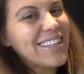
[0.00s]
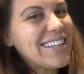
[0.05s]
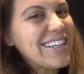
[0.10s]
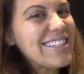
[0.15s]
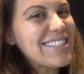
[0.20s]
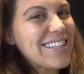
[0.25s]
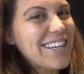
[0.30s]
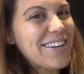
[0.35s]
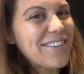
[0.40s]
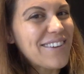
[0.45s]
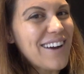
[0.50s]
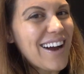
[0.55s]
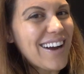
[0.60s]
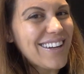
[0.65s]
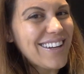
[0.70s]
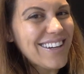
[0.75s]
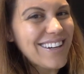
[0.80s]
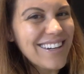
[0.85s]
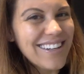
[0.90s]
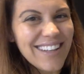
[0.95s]
It's going to
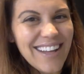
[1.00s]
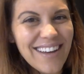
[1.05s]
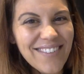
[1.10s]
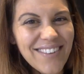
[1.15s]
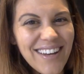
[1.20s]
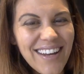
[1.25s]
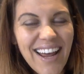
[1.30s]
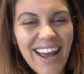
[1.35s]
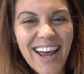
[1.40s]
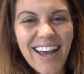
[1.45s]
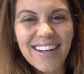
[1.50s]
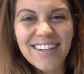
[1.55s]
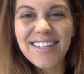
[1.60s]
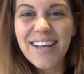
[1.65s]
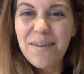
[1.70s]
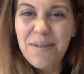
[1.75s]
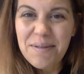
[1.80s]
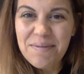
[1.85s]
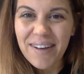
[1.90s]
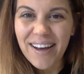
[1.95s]
rock. You're going to love it. And
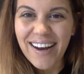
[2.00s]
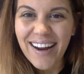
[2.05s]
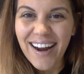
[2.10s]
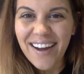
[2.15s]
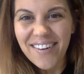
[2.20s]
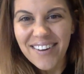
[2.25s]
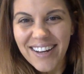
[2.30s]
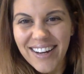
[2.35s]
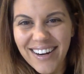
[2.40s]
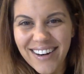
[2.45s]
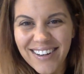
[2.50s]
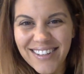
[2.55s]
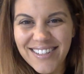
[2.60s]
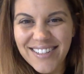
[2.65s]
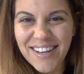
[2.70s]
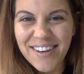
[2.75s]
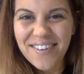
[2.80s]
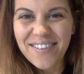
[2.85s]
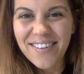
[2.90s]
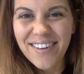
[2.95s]
tell me about it. I want to hear.
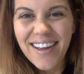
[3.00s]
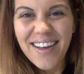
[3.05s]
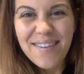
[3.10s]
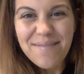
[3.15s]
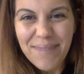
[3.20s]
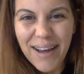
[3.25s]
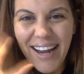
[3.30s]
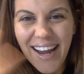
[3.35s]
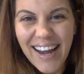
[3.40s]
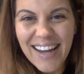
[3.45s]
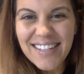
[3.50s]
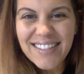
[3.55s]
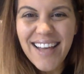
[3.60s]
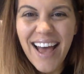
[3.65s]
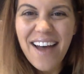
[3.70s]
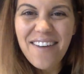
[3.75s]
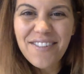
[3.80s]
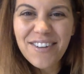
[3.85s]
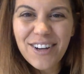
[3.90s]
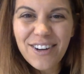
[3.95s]
So bye, guys.
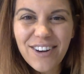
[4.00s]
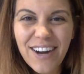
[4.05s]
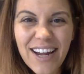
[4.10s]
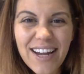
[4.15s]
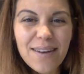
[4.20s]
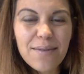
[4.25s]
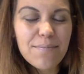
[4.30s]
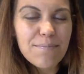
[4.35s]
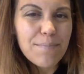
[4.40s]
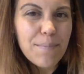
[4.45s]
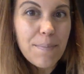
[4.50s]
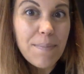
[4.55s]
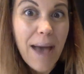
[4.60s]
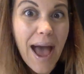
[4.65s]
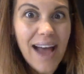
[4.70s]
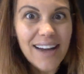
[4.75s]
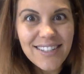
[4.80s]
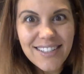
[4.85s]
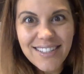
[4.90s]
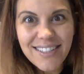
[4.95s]
Have a great
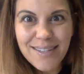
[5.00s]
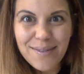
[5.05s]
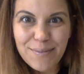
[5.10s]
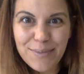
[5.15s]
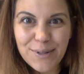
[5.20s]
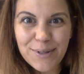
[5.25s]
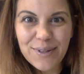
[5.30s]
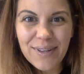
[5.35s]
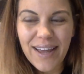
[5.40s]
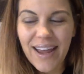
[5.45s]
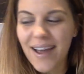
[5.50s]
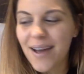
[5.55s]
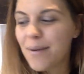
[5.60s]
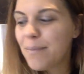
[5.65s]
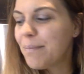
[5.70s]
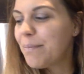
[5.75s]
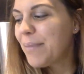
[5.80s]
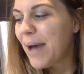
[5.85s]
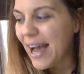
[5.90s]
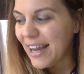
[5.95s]
batching boot
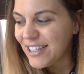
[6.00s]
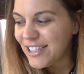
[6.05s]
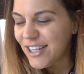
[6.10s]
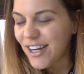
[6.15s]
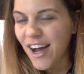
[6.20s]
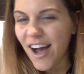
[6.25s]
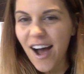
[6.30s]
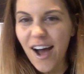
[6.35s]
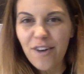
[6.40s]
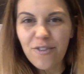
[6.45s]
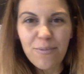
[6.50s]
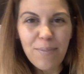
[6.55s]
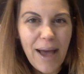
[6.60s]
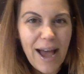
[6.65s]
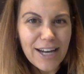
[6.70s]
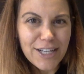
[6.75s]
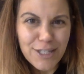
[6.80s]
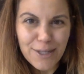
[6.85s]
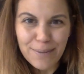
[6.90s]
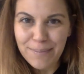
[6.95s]
camp. Batch it off.
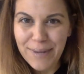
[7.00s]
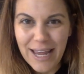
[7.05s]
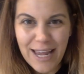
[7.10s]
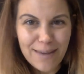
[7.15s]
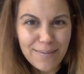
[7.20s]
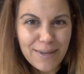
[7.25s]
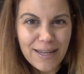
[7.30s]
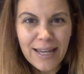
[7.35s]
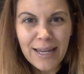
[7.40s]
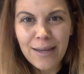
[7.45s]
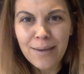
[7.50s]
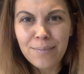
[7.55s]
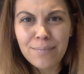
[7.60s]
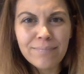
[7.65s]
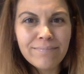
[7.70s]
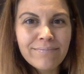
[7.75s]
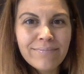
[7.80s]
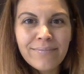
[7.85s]
Batch it, baby.